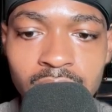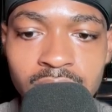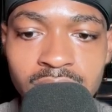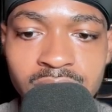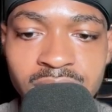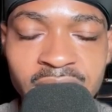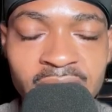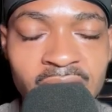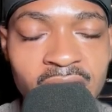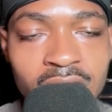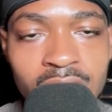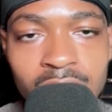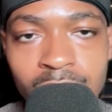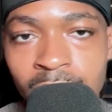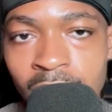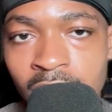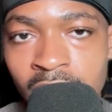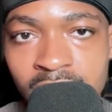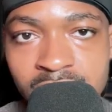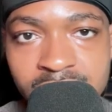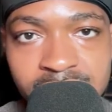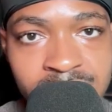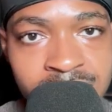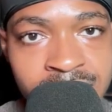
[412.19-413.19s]

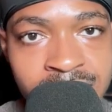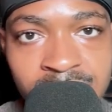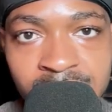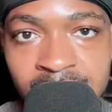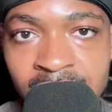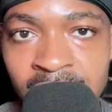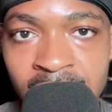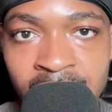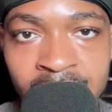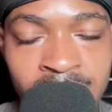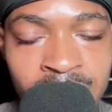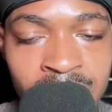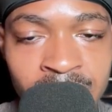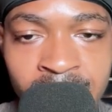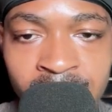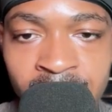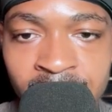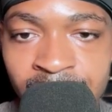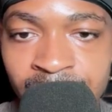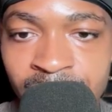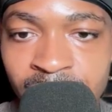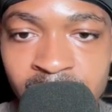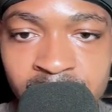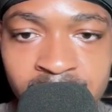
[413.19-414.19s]
Chatterbox, it's a night and day
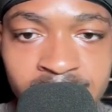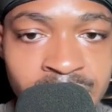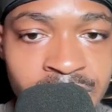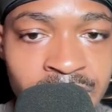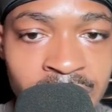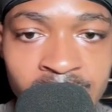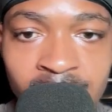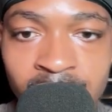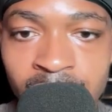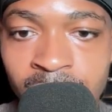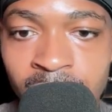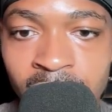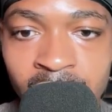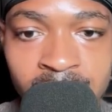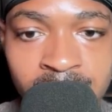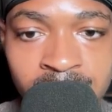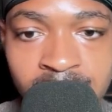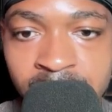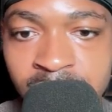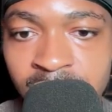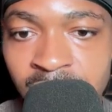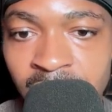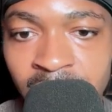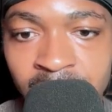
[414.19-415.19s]
difference. Chatterbox
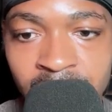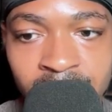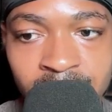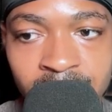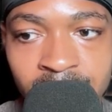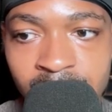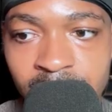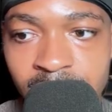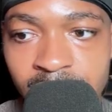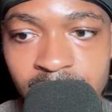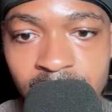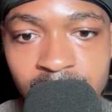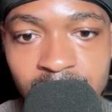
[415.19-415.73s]
is like